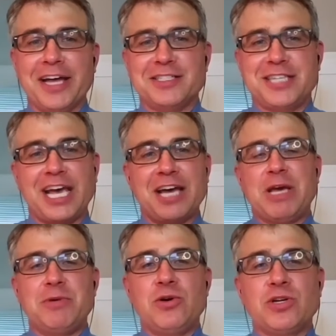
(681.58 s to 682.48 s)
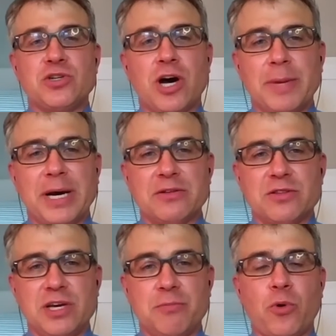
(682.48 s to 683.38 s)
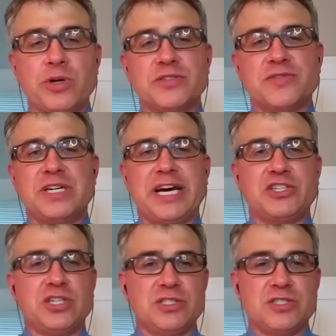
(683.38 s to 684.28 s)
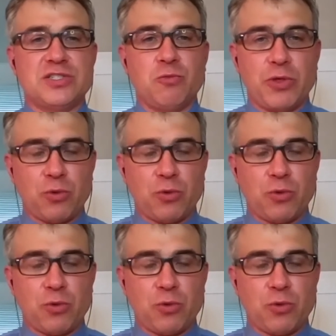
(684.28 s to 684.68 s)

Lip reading: Dan, maybe you can talk about the importance of connections with